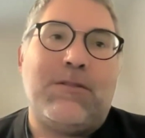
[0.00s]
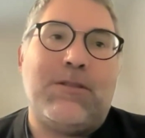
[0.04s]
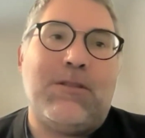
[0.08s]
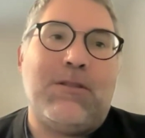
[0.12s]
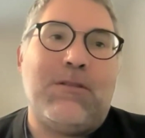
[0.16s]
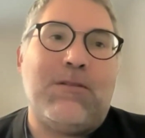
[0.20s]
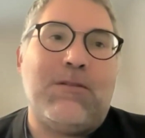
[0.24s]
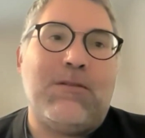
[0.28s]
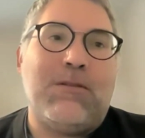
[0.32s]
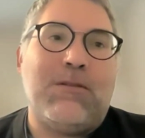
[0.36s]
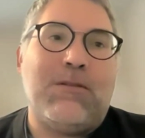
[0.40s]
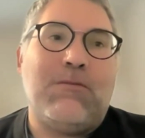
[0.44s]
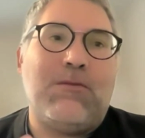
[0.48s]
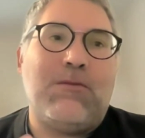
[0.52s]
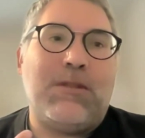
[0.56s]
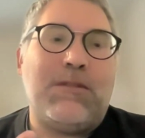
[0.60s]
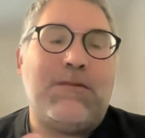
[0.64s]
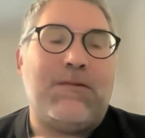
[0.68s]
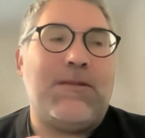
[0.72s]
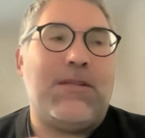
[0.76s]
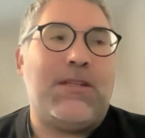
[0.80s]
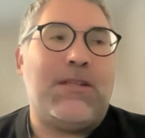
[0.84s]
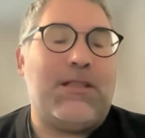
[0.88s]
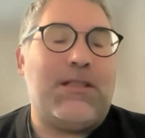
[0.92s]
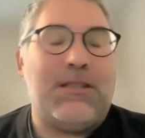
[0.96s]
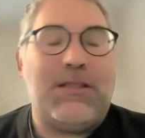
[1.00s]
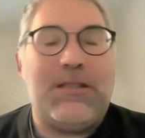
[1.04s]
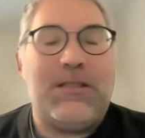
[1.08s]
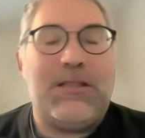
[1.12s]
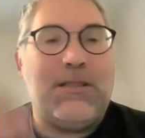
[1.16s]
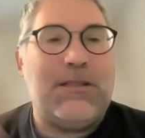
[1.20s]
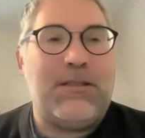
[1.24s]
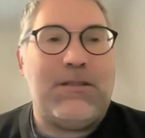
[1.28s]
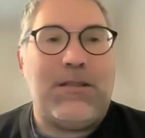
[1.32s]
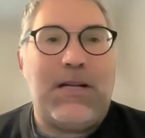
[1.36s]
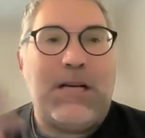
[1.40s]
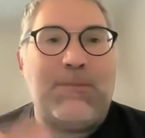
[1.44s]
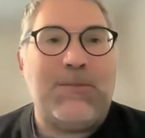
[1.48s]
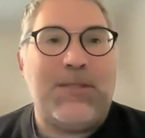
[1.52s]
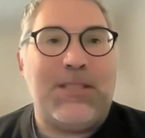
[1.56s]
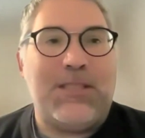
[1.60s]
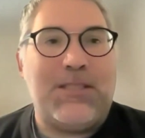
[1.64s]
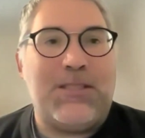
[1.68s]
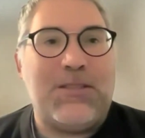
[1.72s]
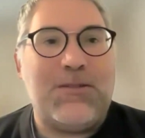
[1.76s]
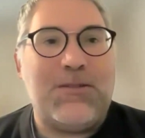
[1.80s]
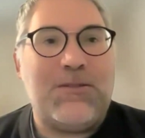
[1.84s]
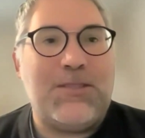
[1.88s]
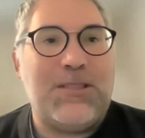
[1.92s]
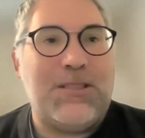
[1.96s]
So we've either, I
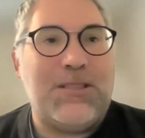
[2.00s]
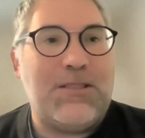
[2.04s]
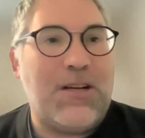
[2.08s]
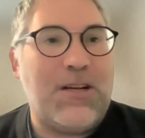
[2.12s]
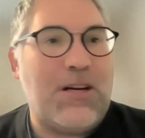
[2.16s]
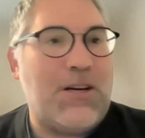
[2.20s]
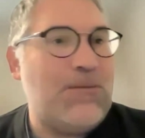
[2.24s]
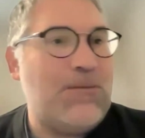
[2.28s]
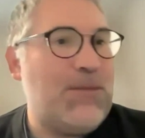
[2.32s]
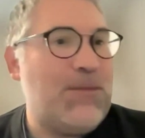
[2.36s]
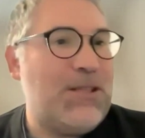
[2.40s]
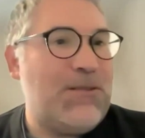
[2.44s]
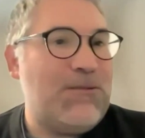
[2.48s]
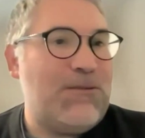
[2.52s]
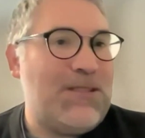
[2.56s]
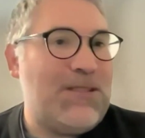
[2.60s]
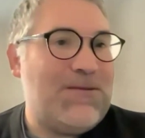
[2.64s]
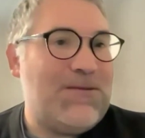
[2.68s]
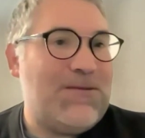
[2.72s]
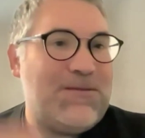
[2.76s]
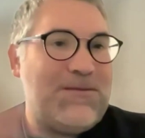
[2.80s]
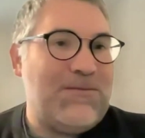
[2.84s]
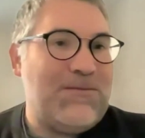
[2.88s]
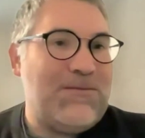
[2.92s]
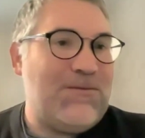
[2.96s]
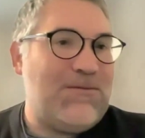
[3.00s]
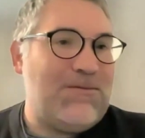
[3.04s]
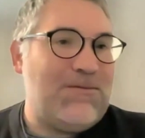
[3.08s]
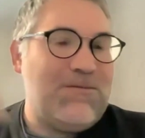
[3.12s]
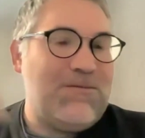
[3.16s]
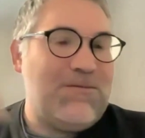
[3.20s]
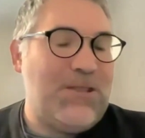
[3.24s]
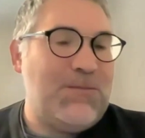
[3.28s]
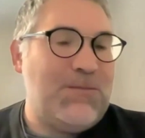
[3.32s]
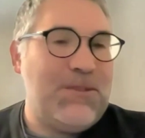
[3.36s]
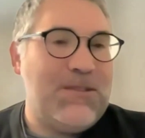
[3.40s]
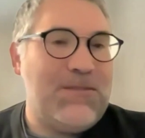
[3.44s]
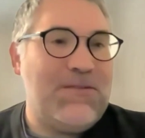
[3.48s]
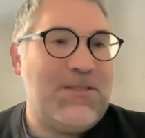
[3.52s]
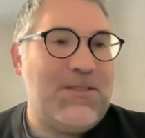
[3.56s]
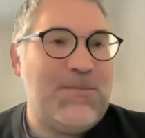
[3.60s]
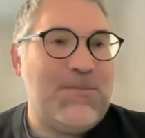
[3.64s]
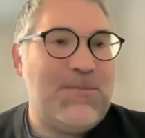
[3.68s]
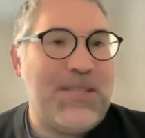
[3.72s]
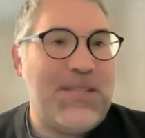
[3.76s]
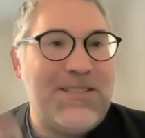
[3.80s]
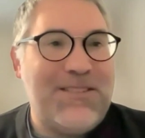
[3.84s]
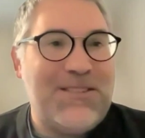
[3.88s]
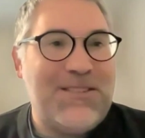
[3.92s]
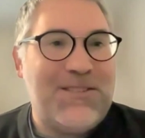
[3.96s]
mean, choose your garment, we've removed the
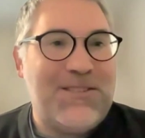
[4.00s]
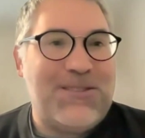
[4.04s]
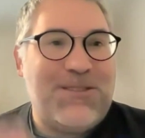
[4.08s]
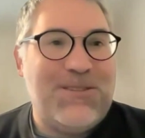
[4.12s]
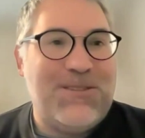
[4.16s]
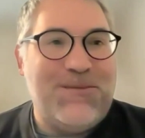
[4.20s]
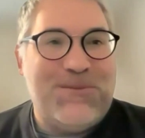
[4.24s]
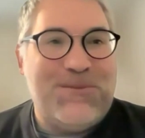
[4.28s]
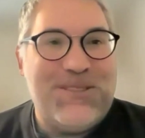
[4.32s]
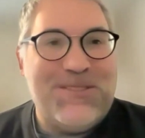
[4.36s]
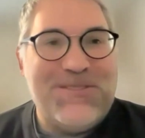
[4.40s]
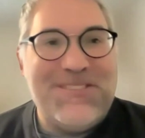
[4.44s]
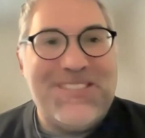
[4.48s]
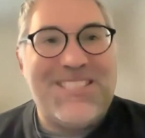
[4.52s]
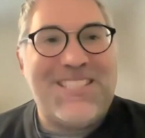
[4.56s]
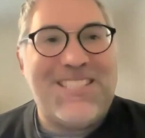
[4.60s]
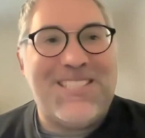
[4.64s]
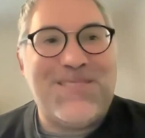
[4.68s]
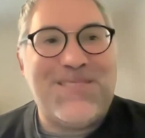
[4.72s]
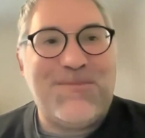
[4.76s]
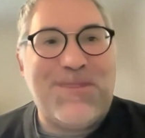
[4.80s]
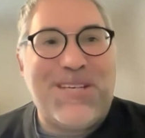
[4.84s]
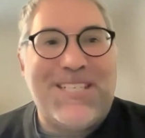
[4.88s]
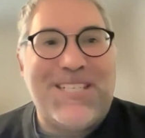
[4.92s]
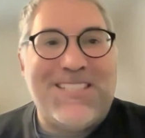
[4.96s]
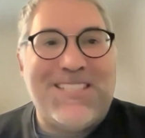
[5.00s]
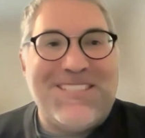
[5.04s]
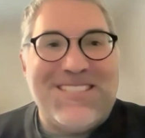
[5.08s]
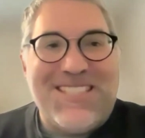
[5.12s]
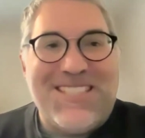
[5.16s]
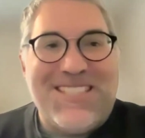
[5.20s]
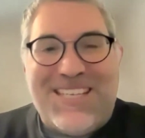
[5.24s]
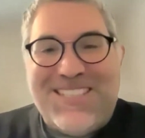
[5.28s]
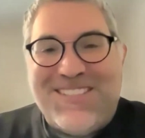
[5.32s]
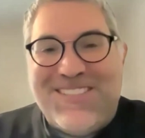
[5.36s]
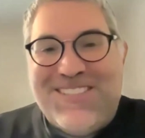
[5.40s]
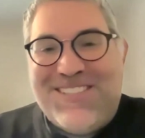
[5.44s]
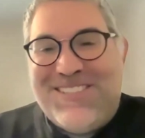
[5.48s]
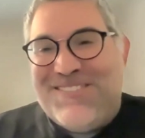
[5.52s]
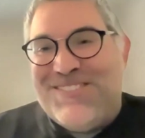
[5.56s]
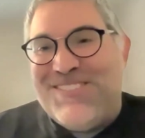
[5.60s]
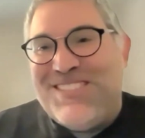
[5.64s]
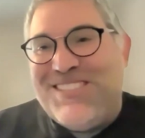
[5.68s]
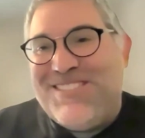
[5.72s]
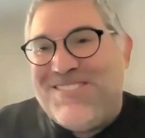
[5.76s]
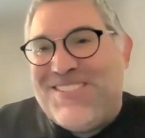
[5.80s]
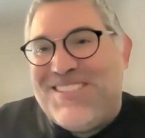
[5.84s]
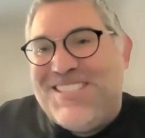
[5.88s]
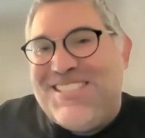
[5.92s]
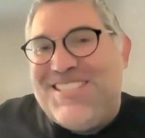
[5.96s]
belt or removed the suspenders. I don't know
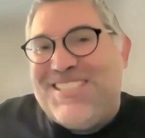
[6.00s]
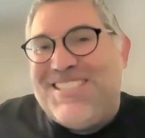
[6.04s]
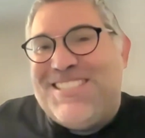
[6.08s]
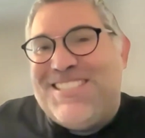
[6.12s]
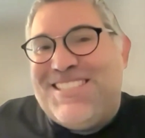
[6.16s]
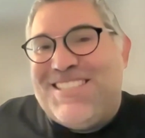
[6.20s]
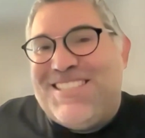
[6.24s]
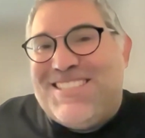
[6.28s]
which one.